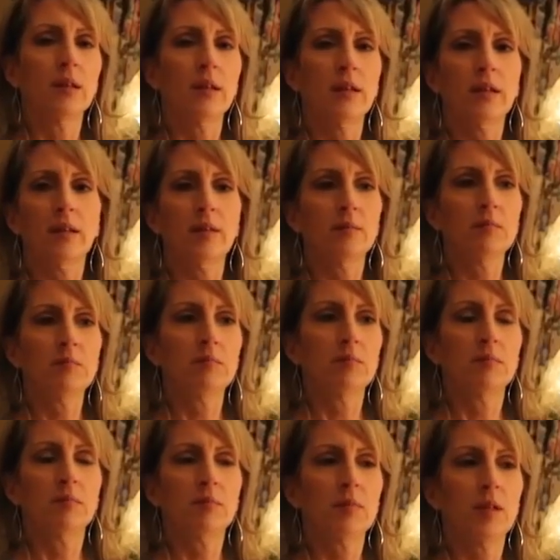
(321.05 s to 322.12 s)
and
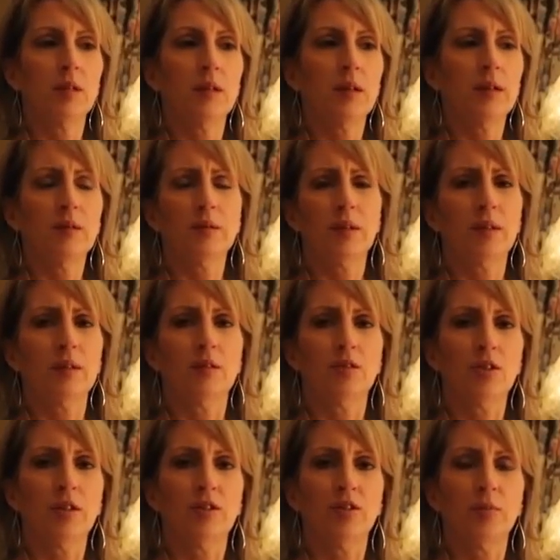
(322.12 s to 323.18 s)
I don't think they'll
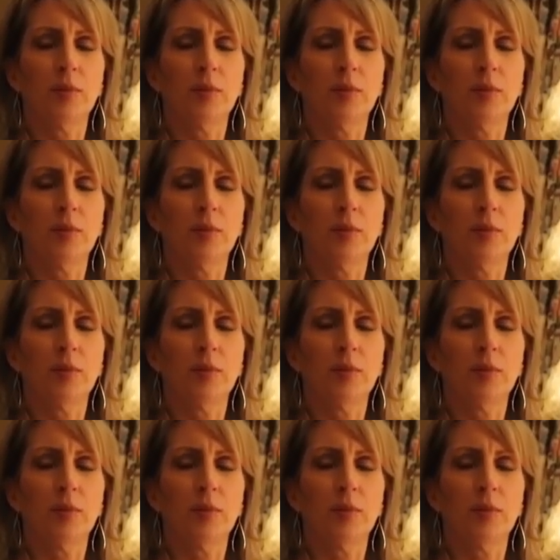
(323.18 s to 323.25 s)
charge you